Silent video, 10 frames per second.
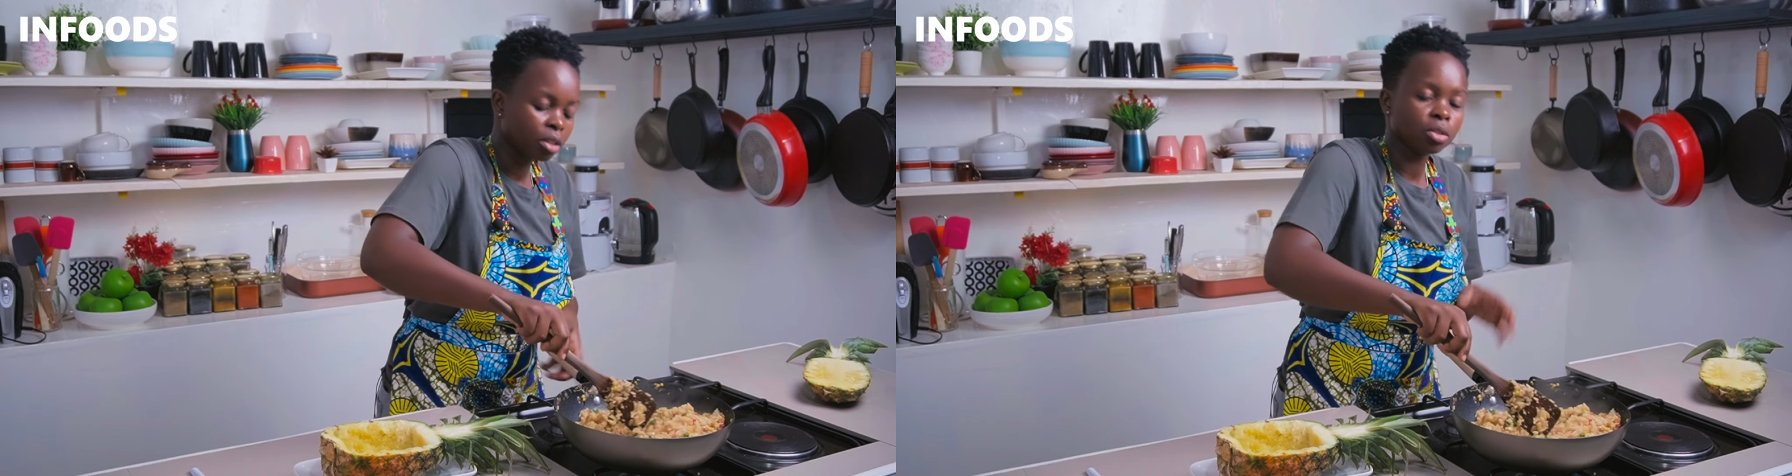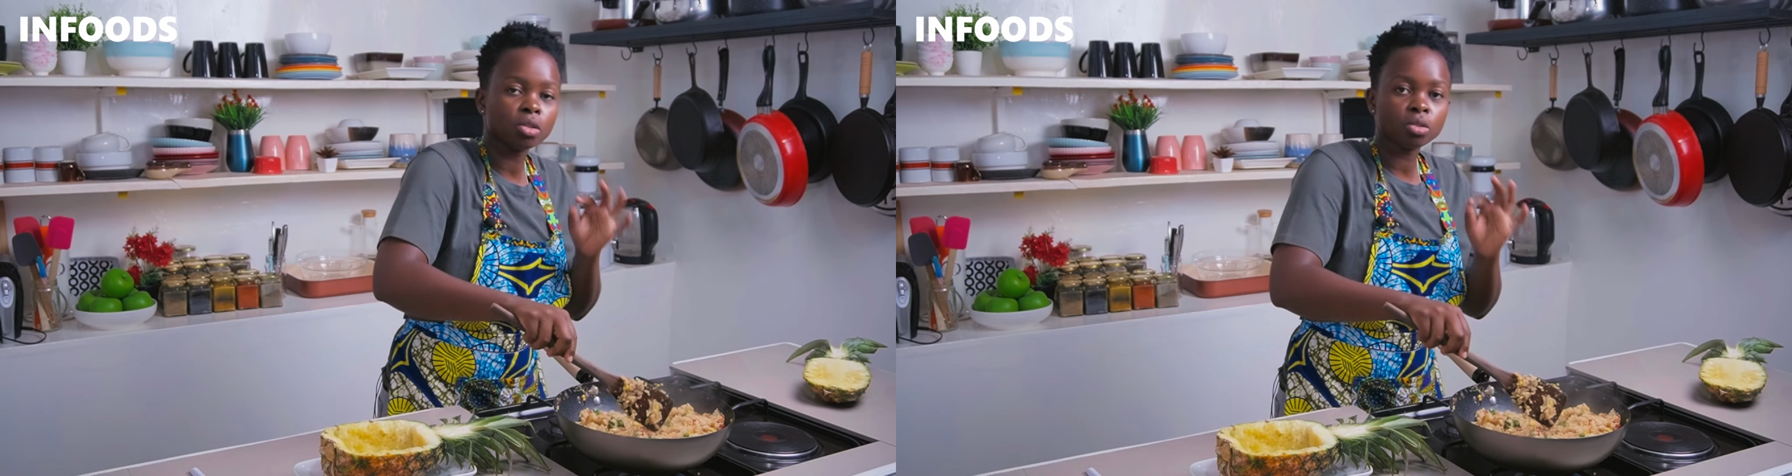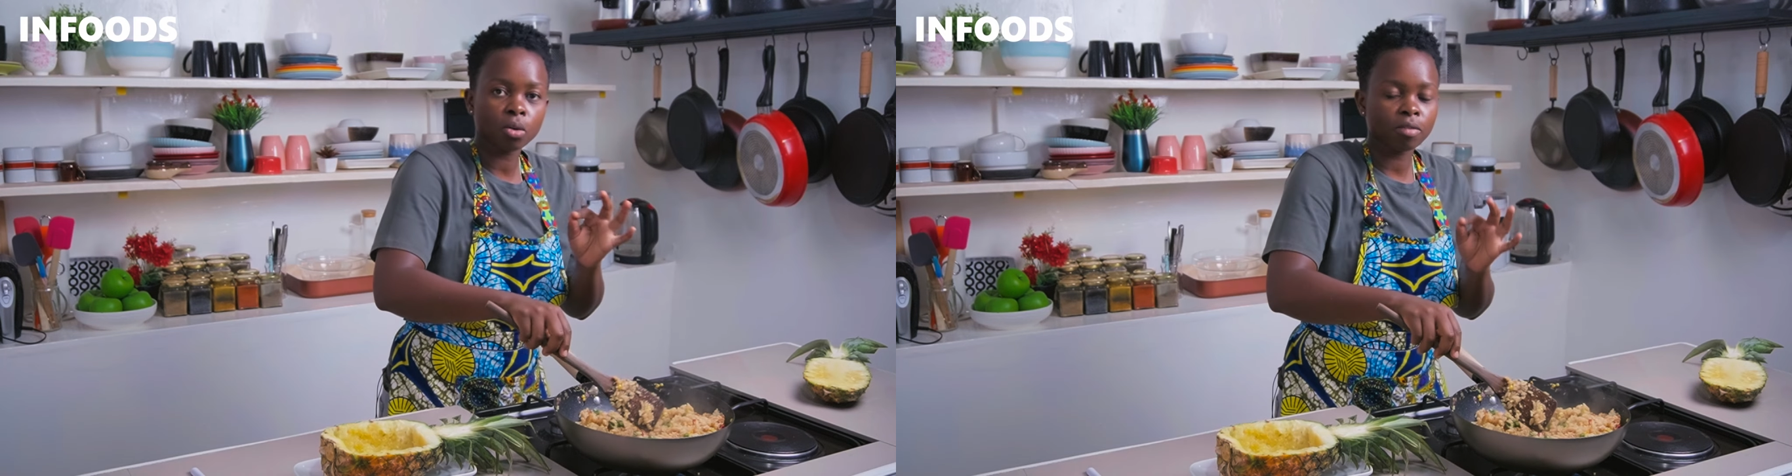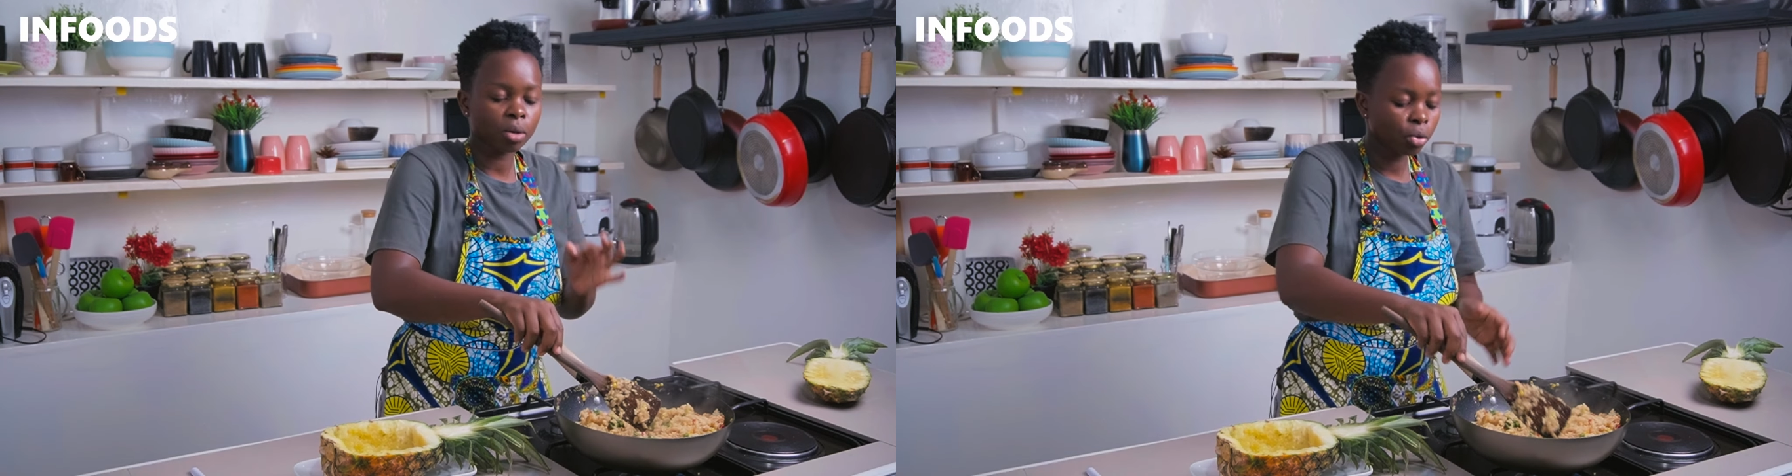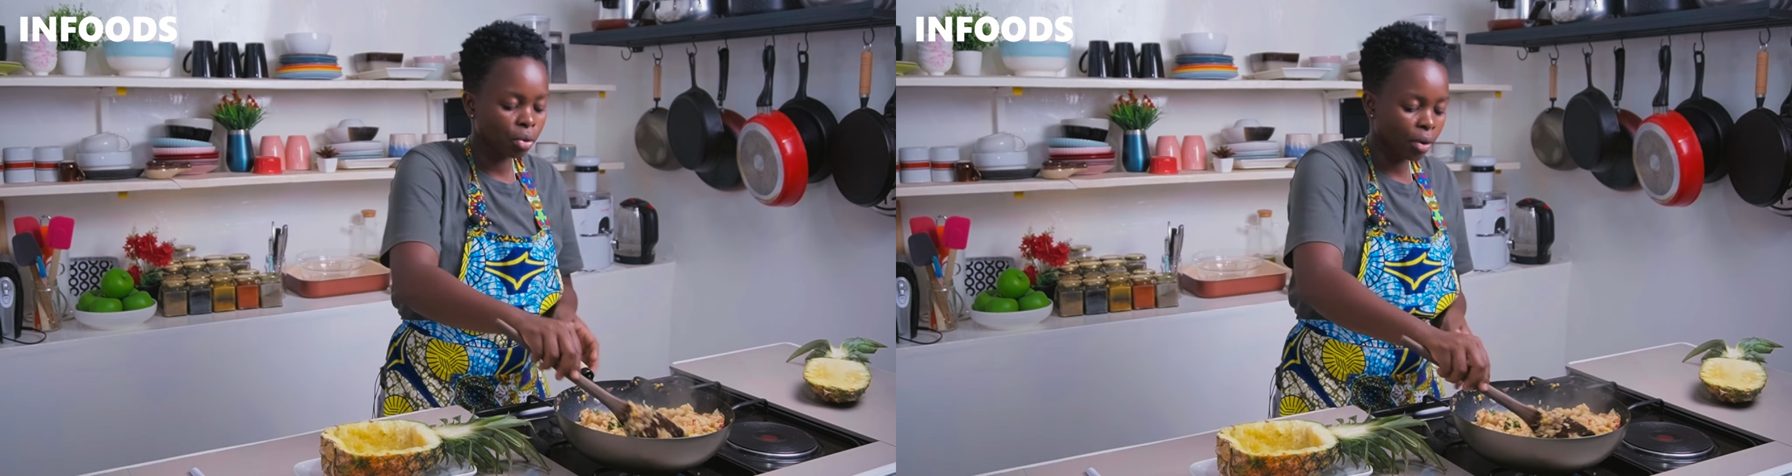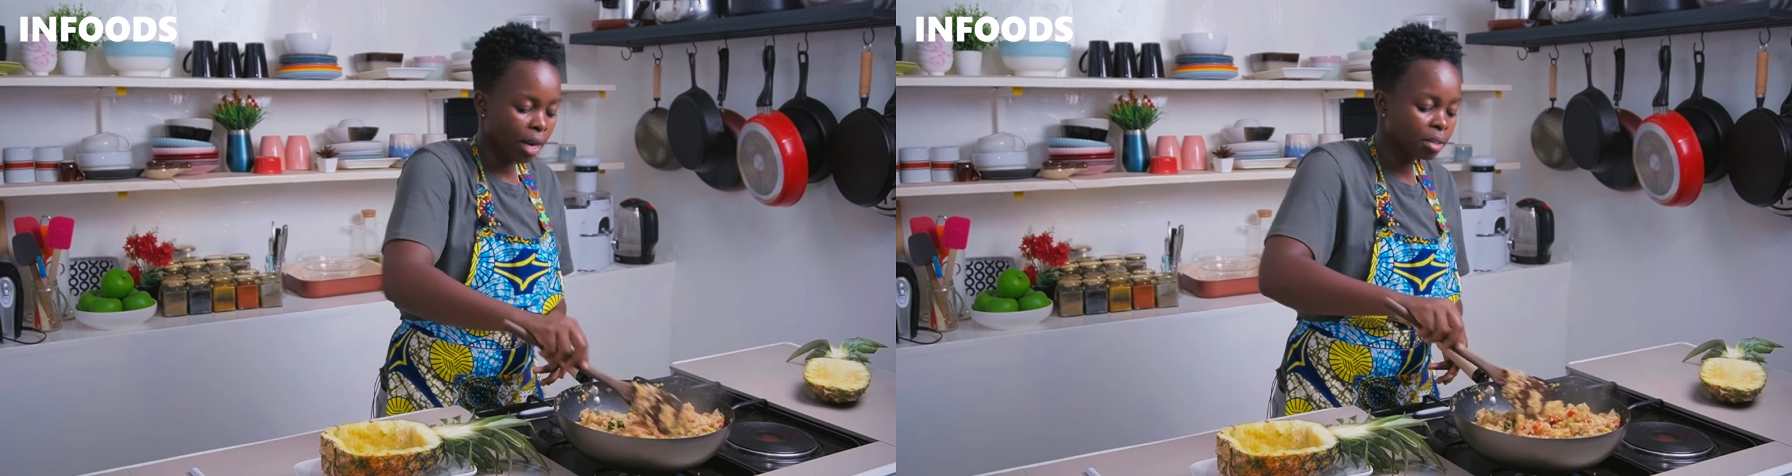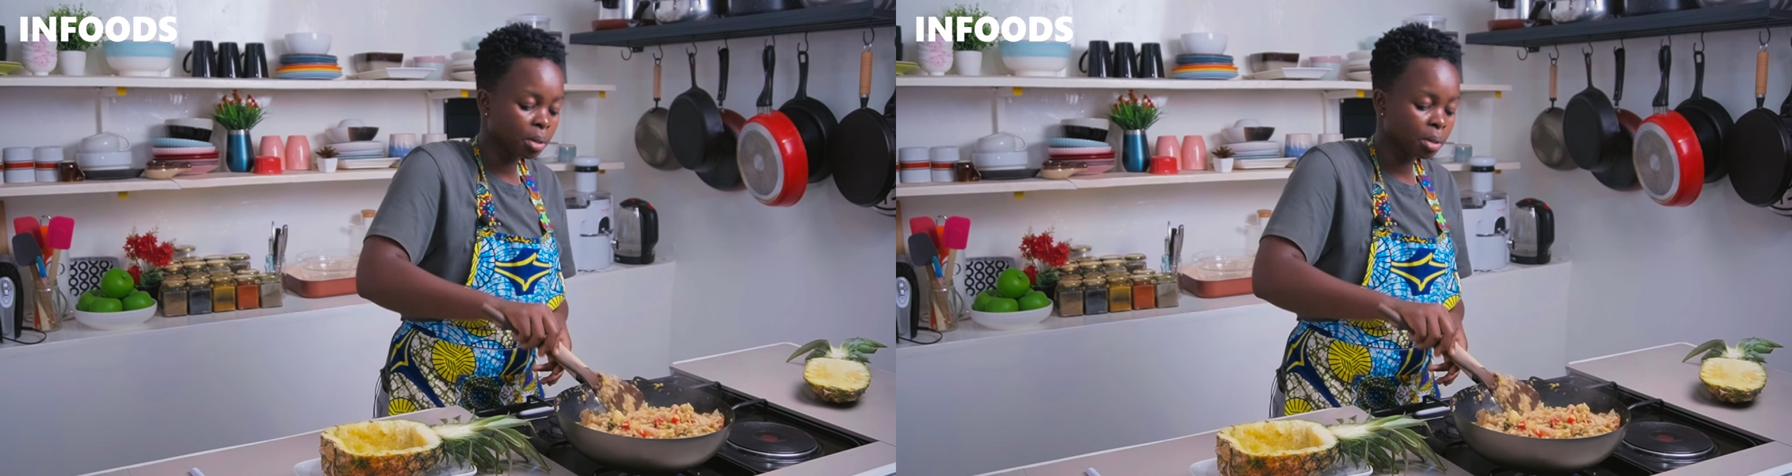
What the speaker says: Don't overcook your rice